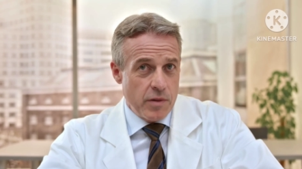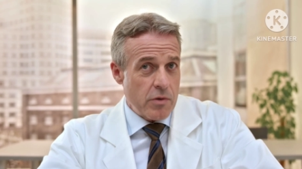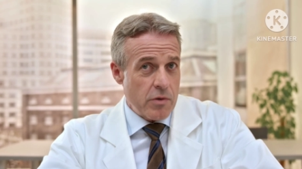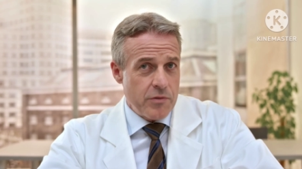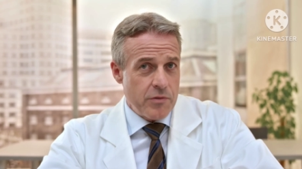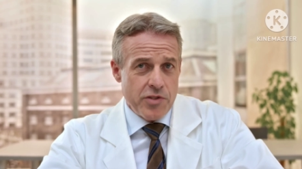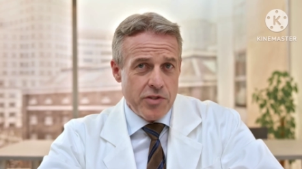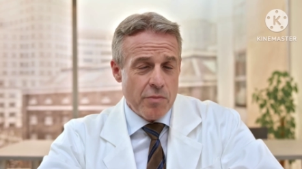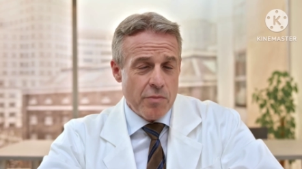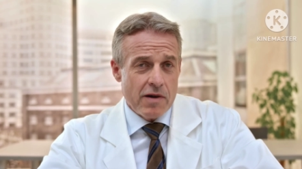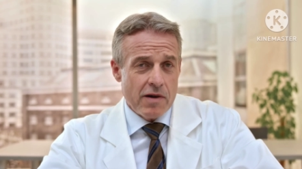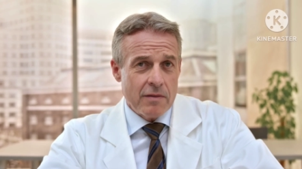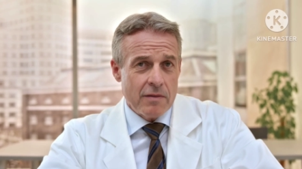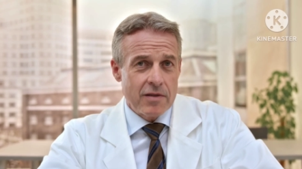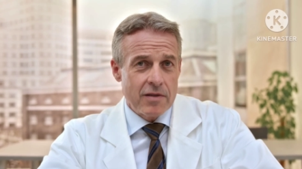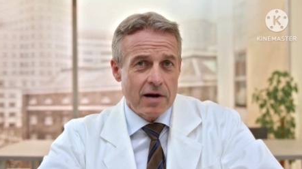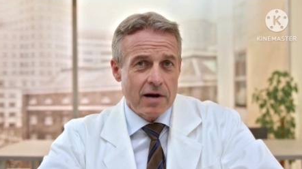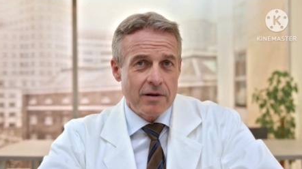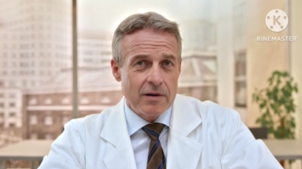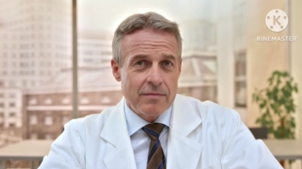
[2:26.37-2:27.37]
use of
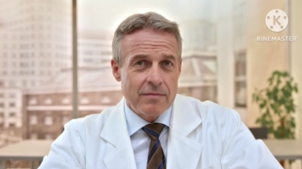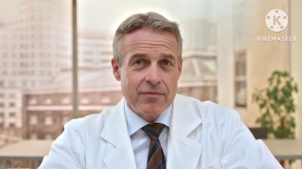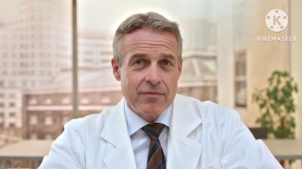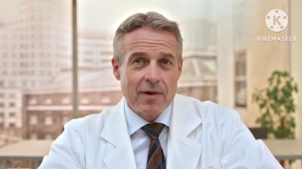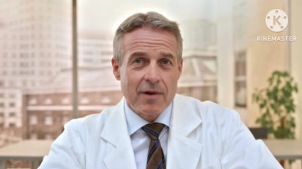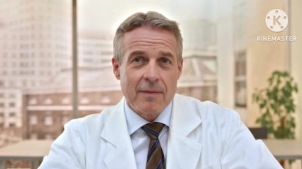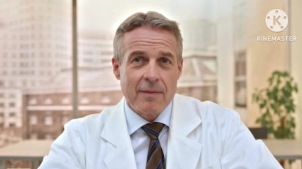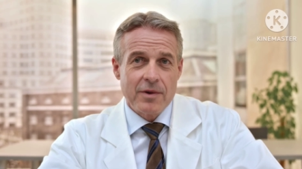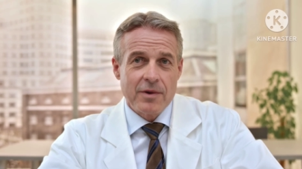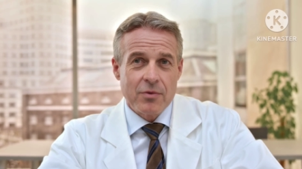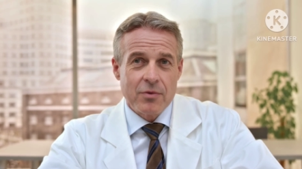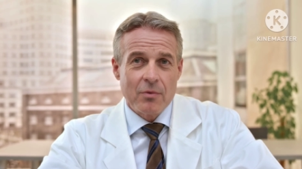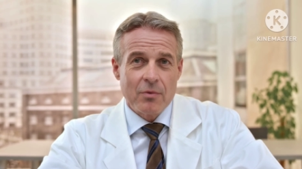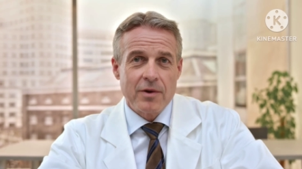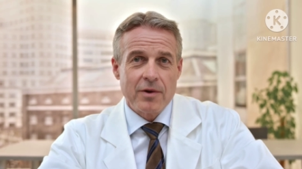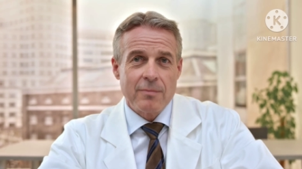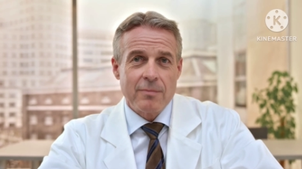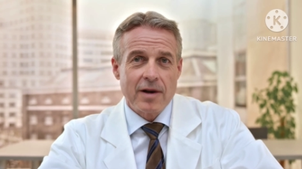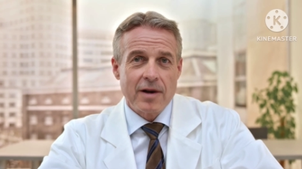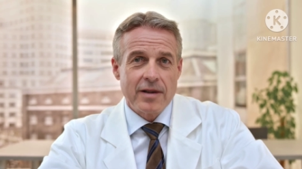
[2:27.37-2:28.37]
anti
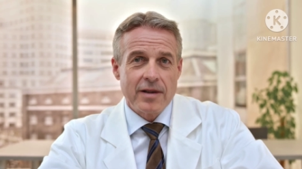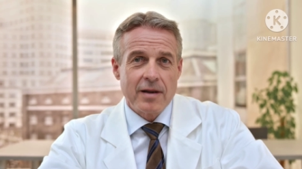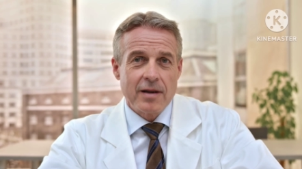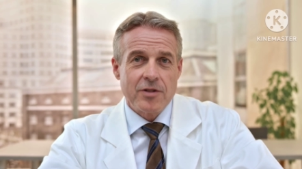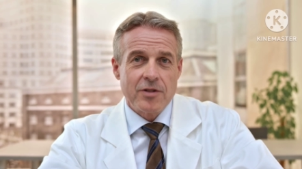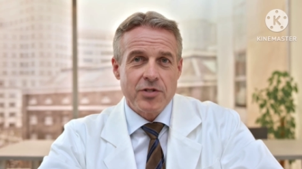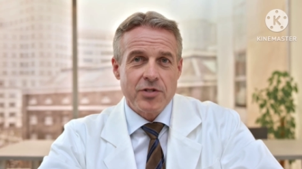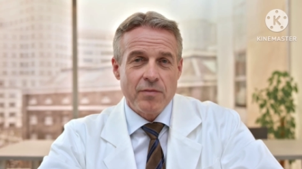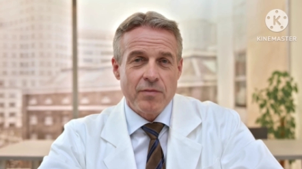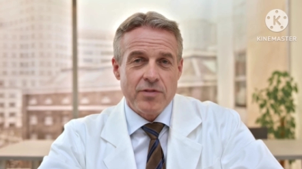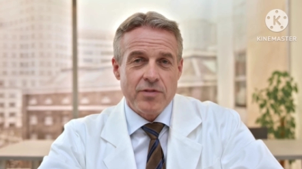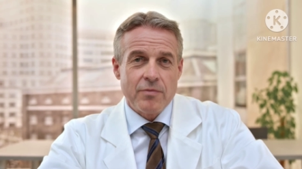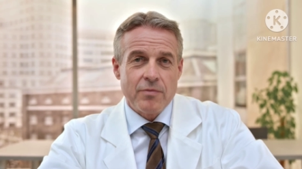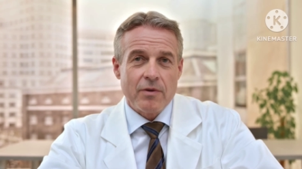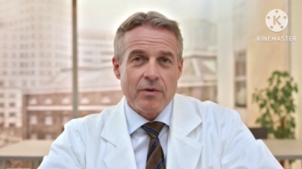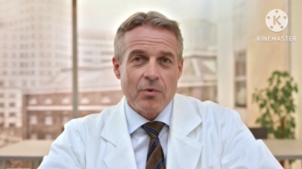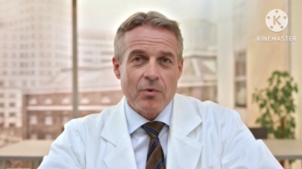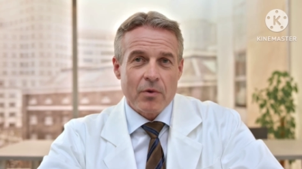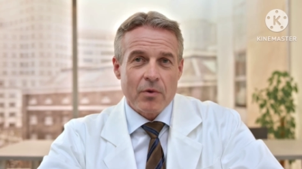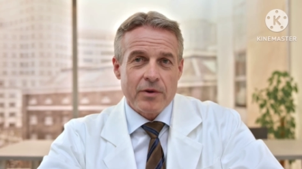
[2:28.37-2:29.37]
inflammatory medications
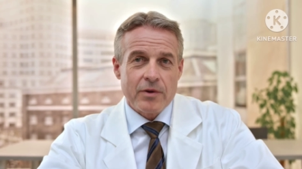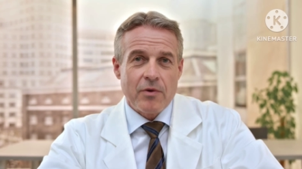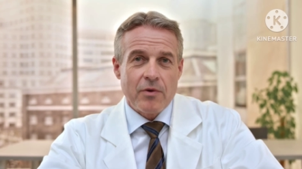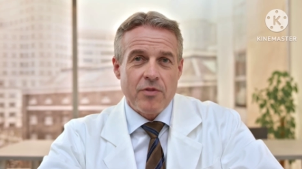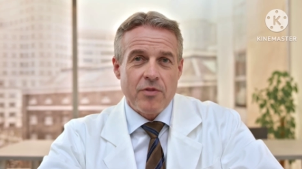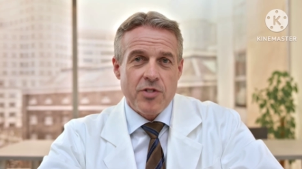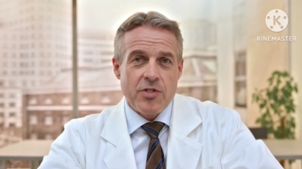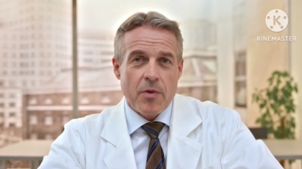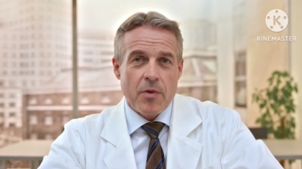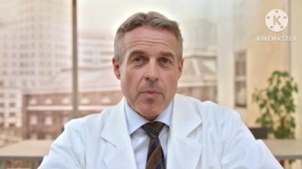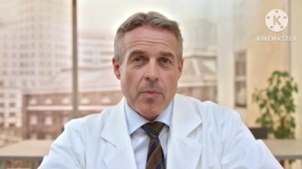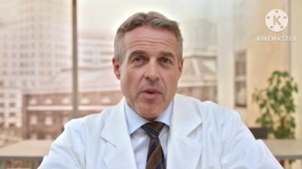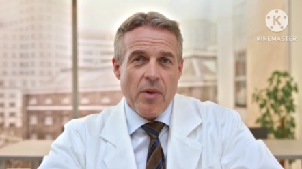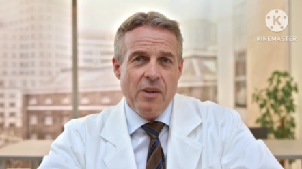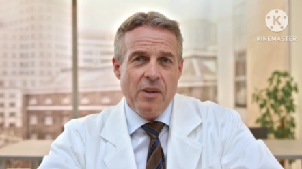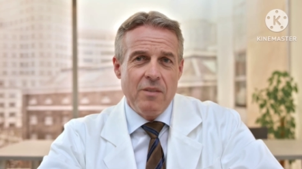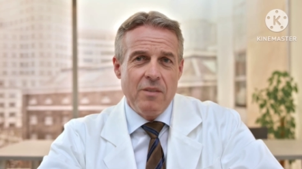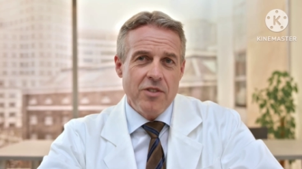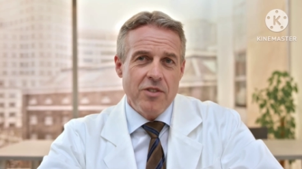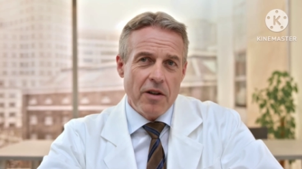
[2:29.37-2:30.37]
or
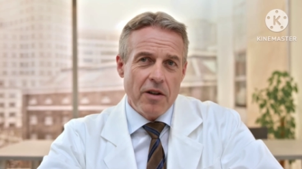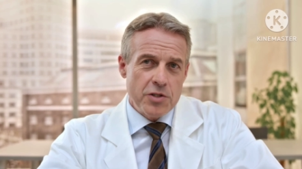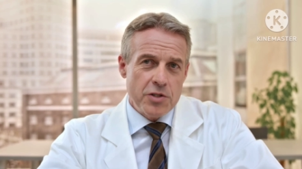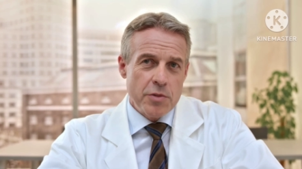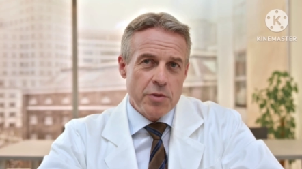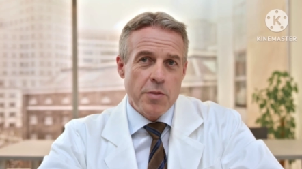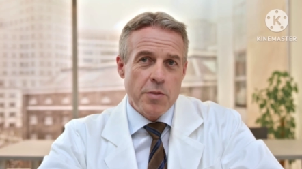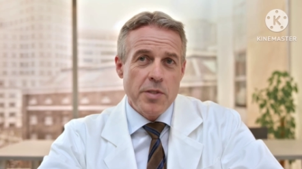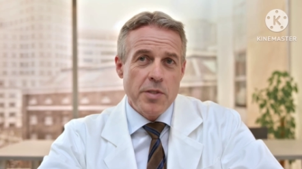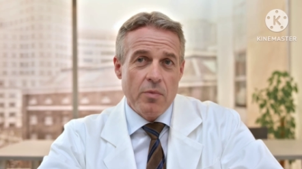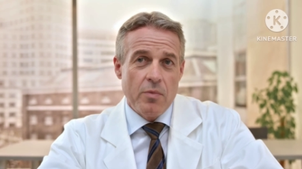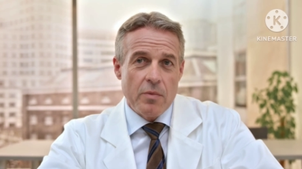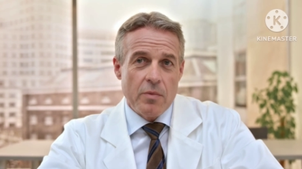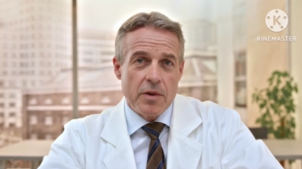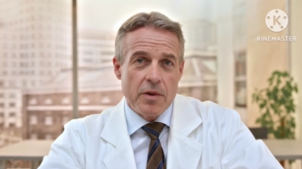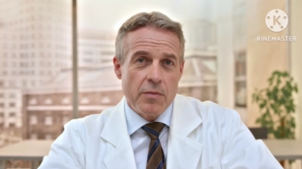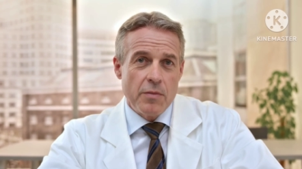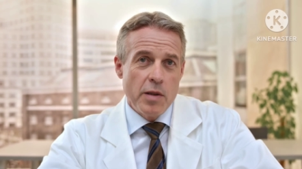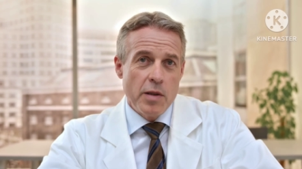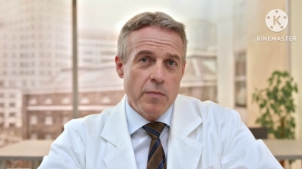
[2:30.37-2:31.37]
corticosteroid injections to
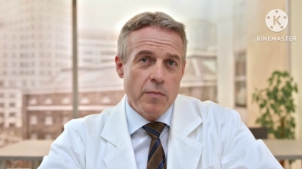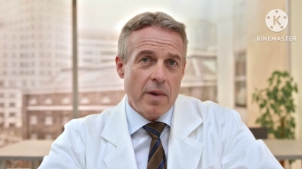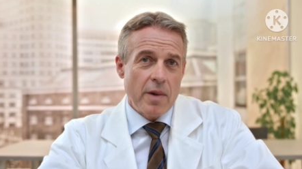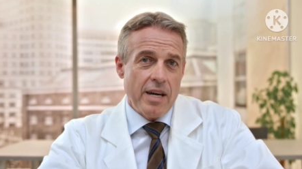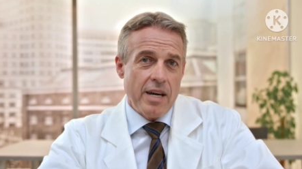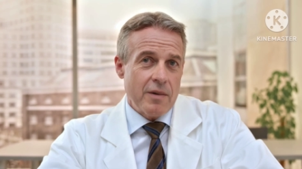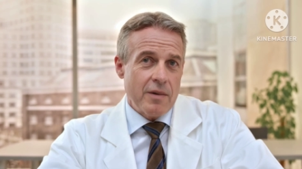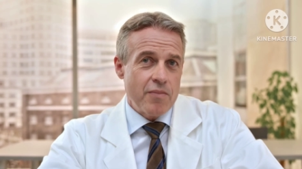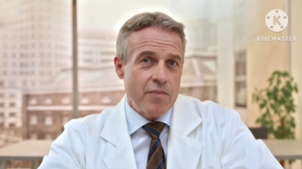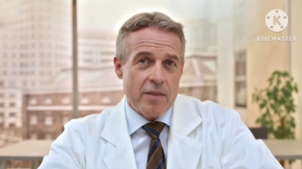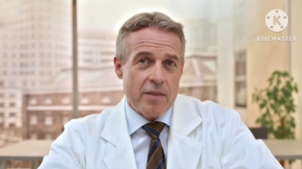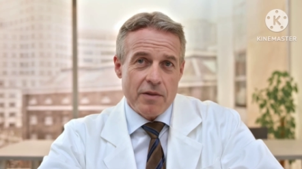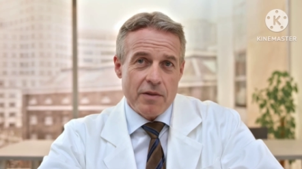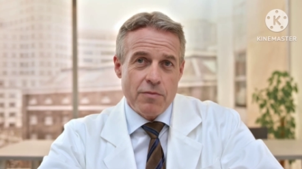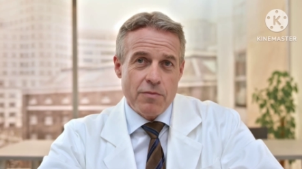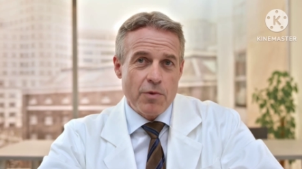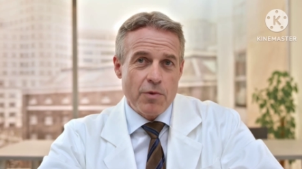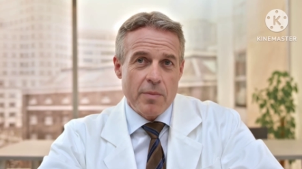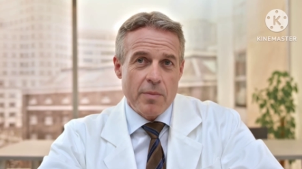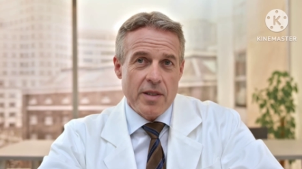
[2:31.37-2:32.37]
alleviate pain and
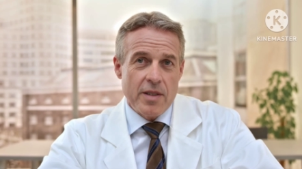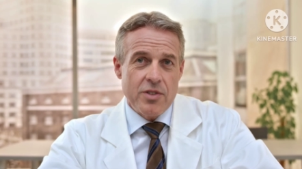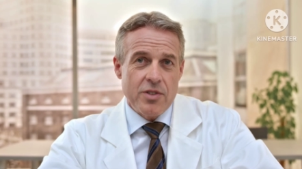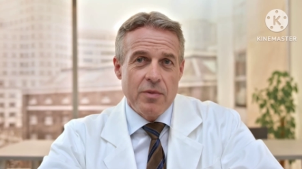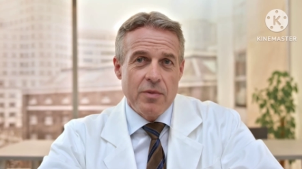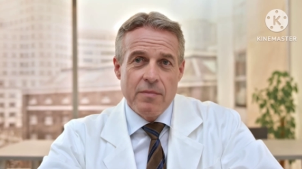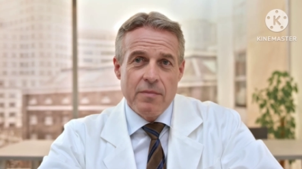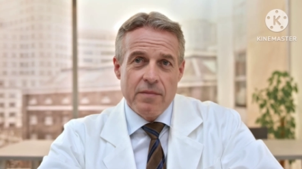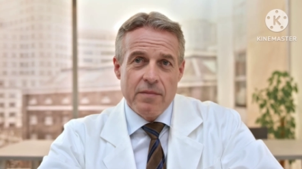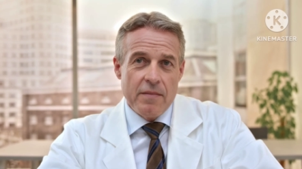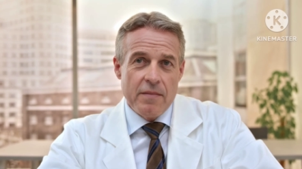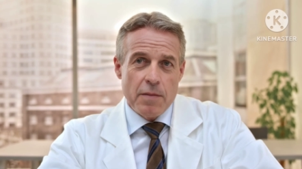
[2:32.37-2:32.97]
inflammation